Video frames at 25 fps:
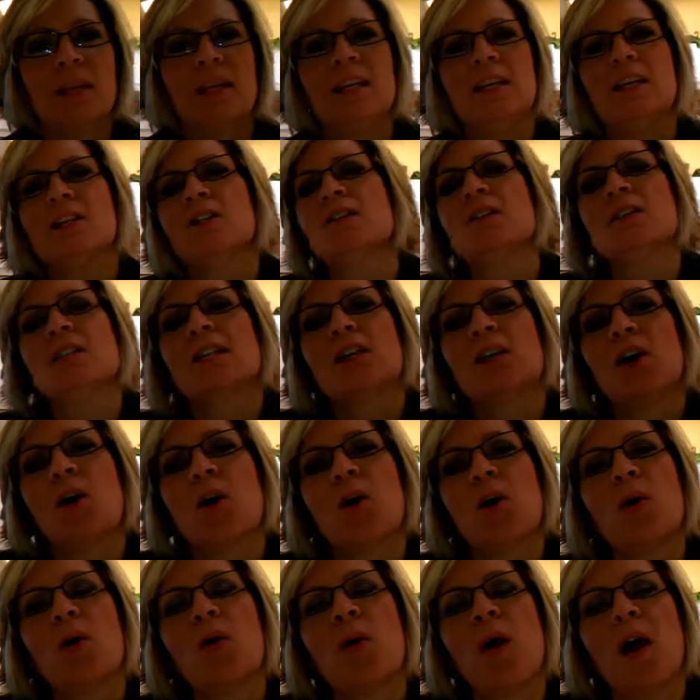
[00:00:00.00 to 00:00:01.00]
Many years
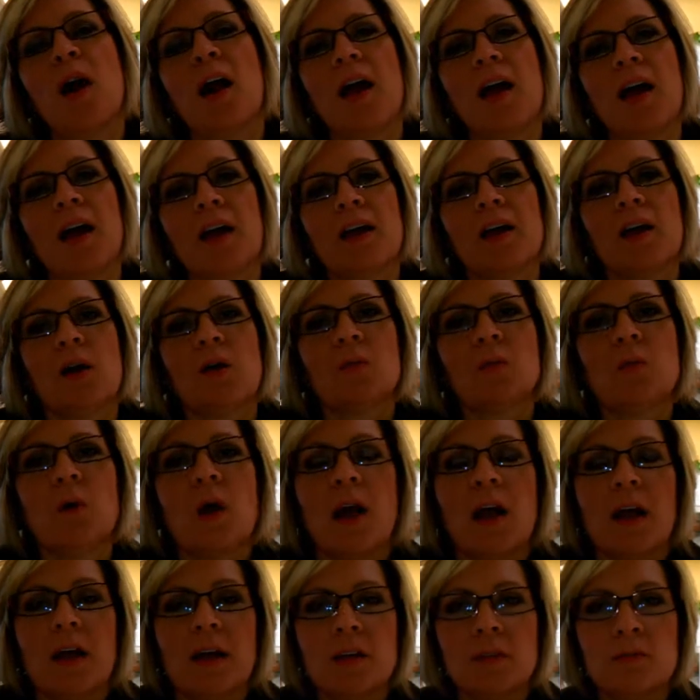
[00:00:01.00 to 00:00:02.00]
ago, I
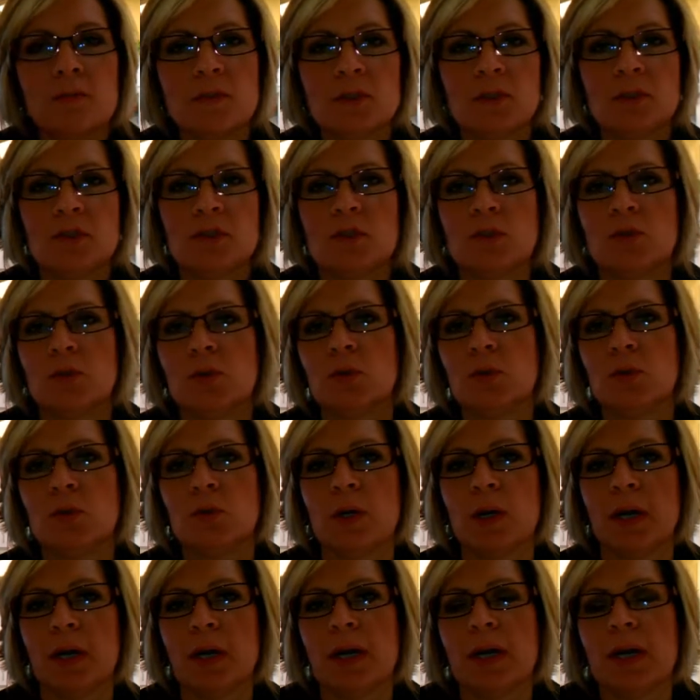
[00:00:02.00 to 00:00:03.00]
arrived
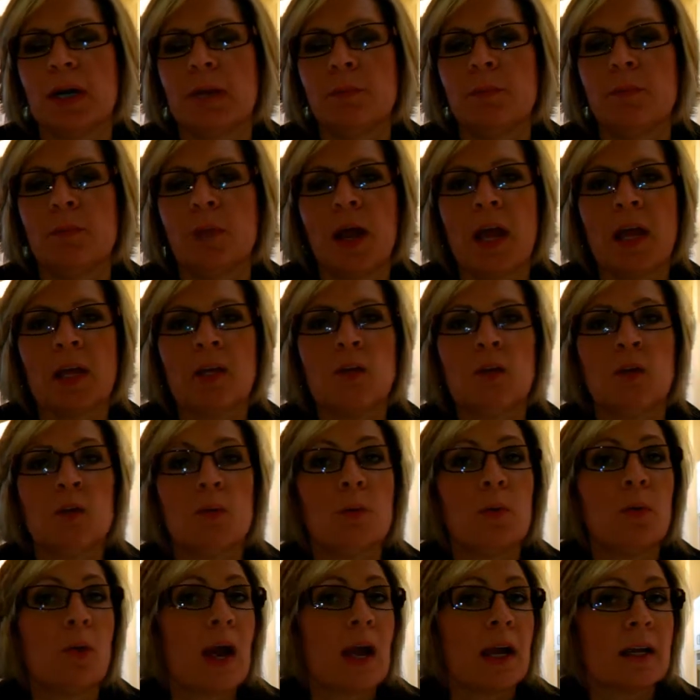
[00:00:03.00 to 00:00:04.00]
to a brand new
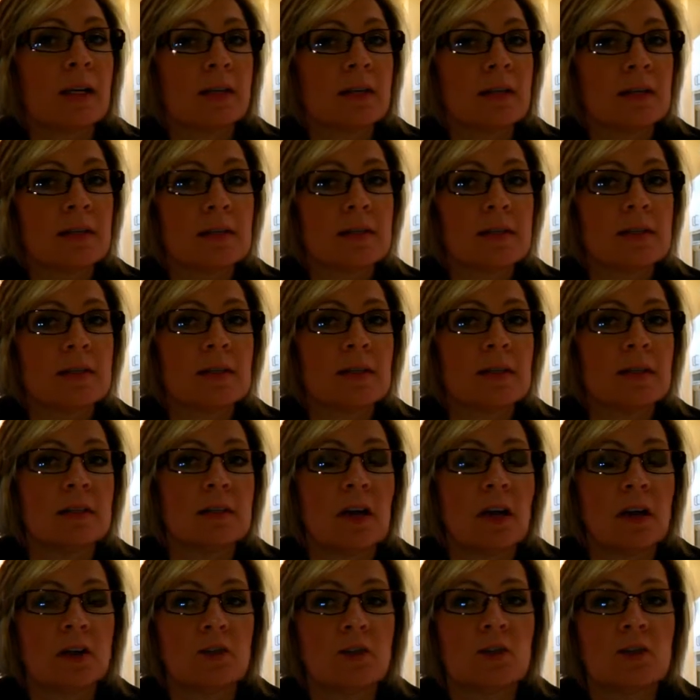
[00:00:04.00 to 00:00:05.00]
practice, a
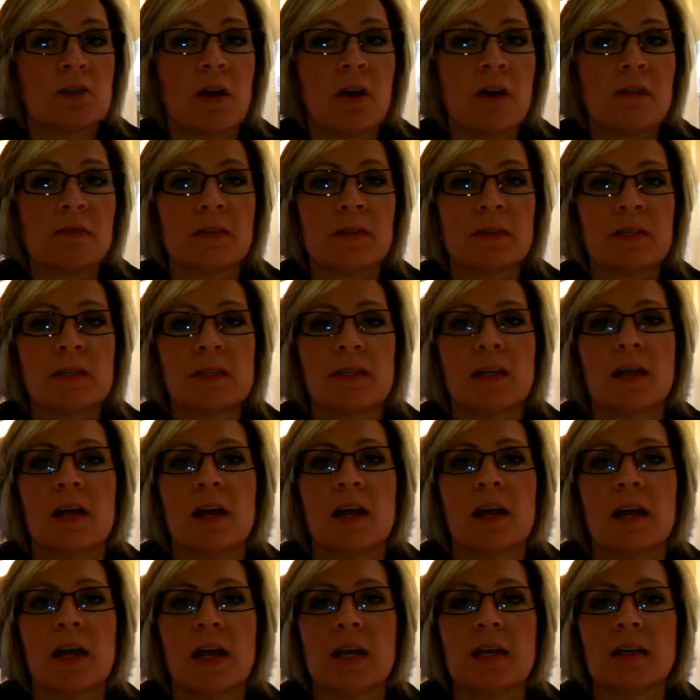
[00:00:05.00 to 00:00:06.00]
doctor's office that
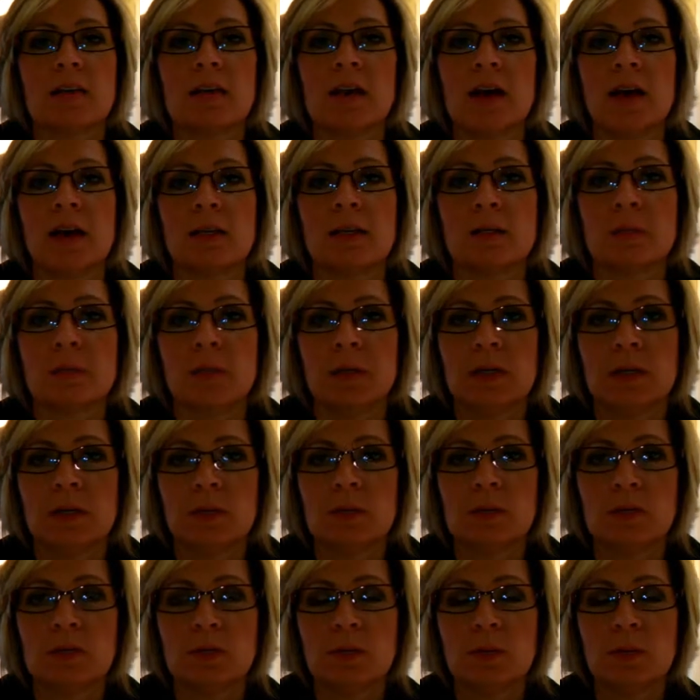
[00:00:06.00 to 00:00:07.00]
I had not
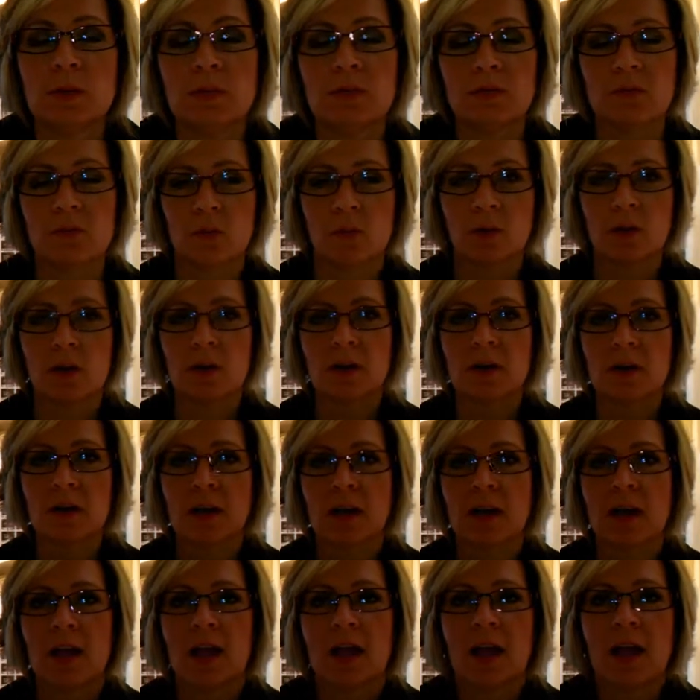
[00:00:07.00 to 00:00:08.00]
been to before,
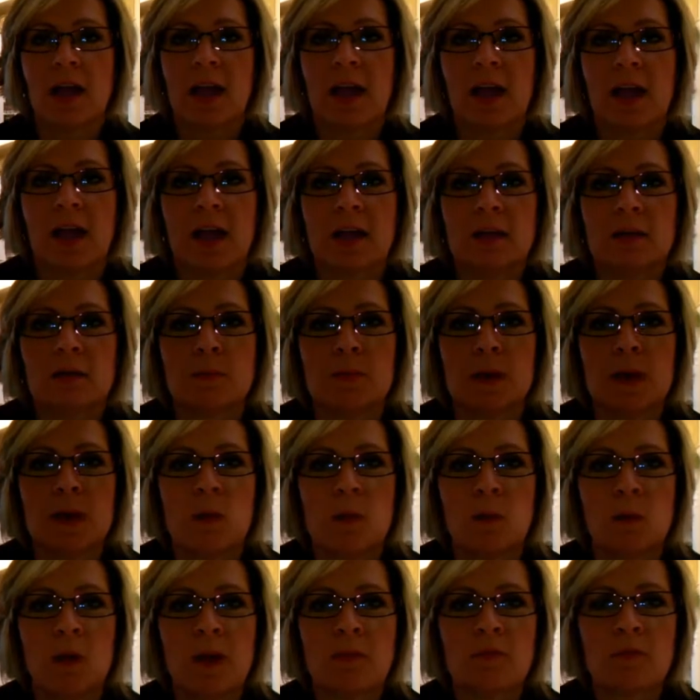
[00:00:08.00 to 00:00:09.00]
and my
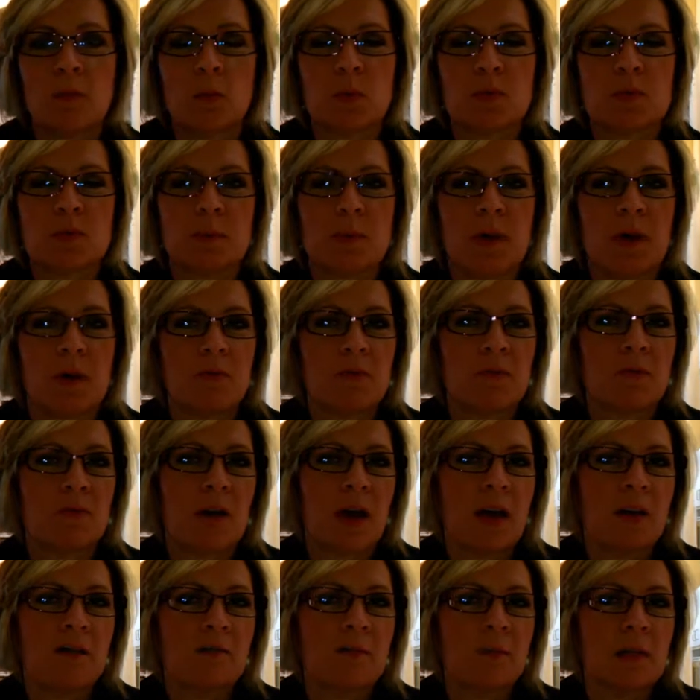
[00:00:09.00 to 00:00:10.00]
arrival was about
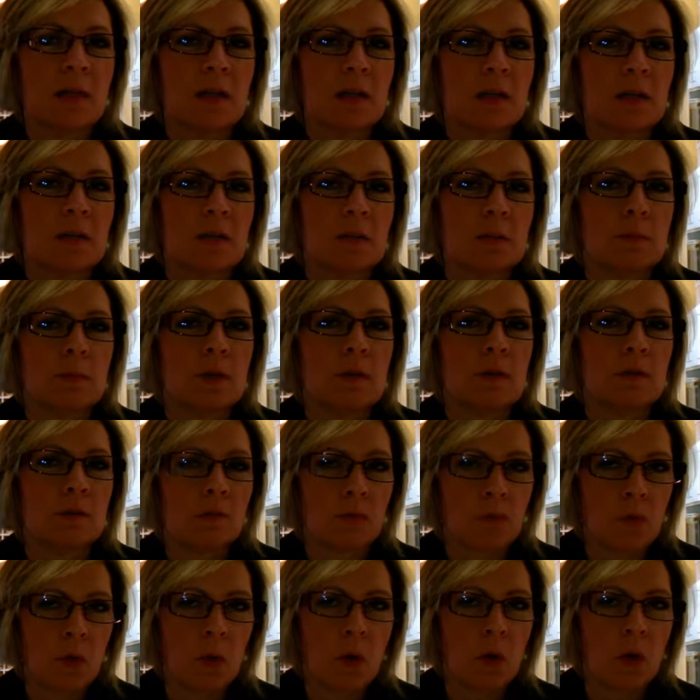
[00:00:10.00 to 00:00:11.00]
5 minutes
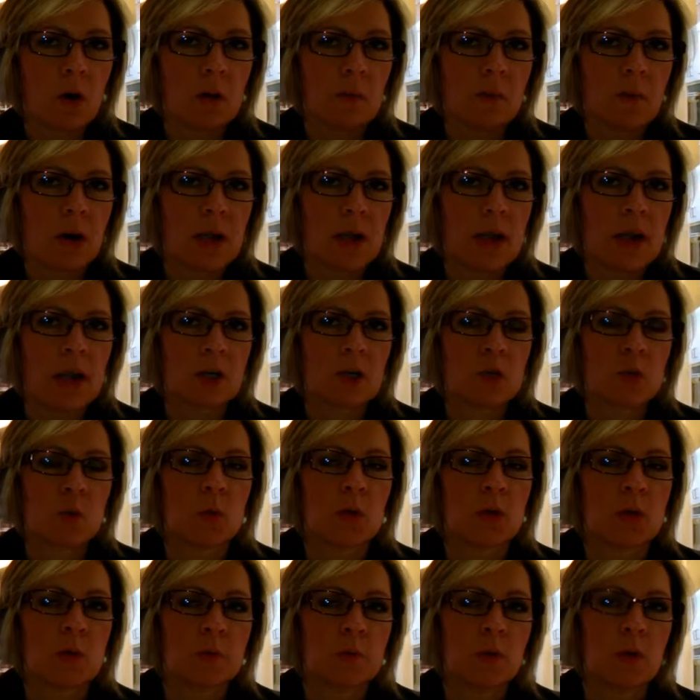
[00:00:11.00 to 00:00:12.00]
before my
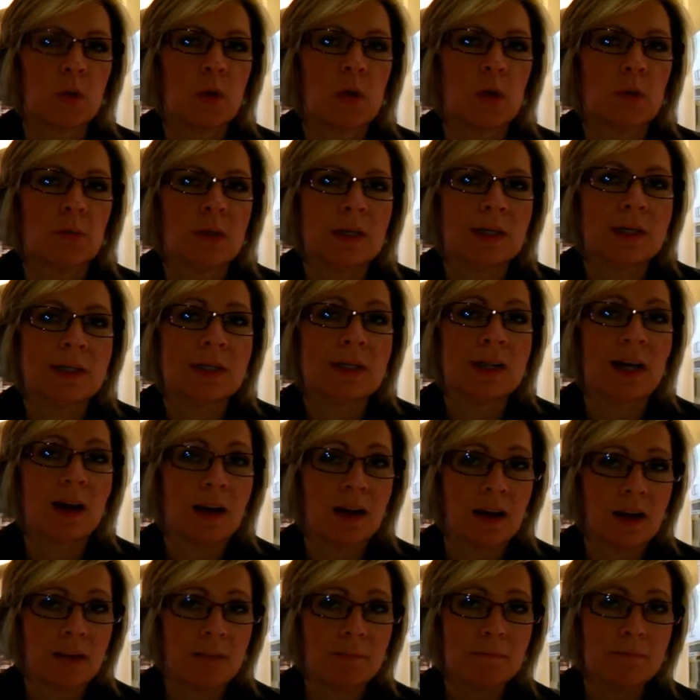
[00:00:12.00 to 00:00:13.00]
actual appointment
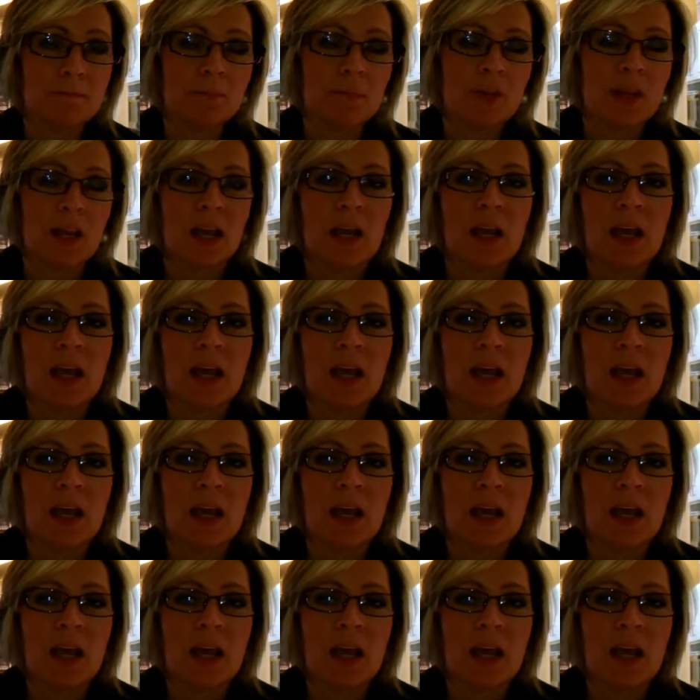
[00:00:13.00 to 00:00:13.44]
time.